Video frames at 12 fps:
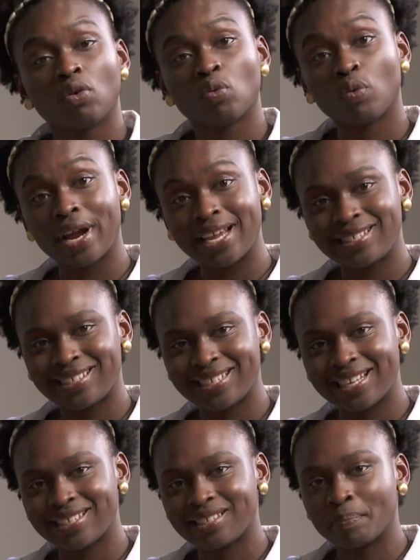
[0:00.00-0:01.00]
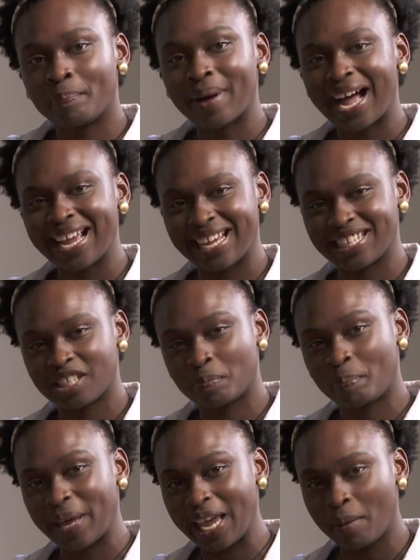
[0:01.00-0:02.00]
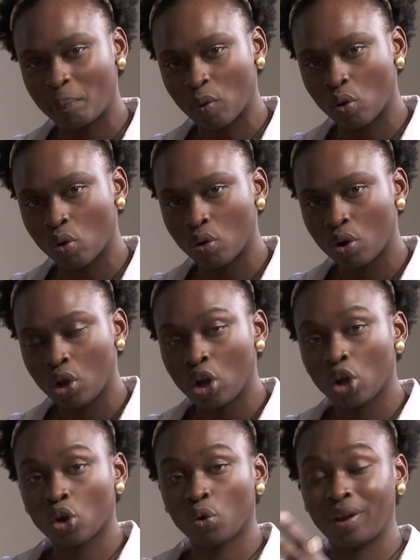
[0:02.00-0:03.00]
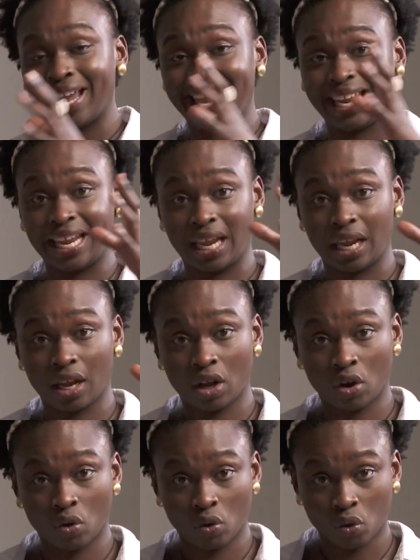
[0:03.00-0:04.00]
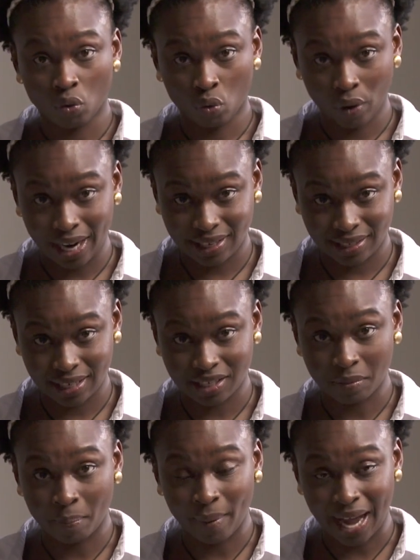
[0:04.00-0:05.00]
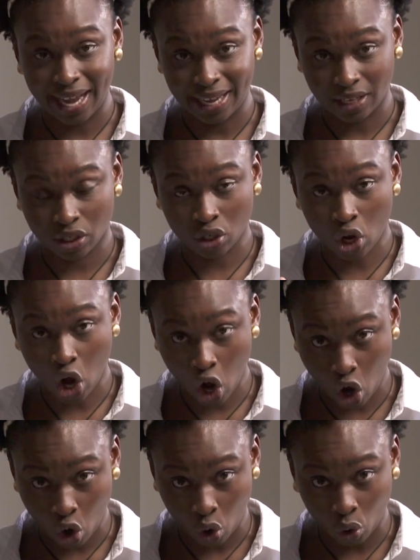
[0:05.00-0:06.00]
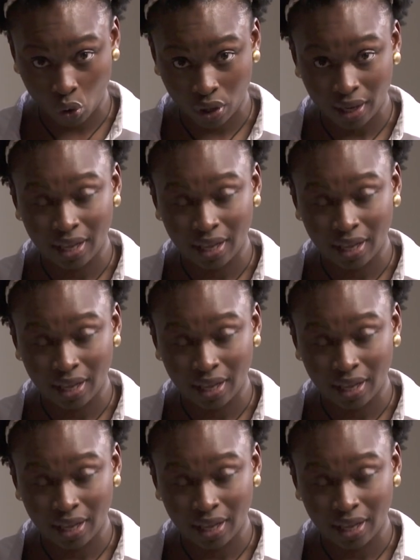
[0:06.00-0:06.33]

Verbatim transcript: racist, biased people creating racist, biased code,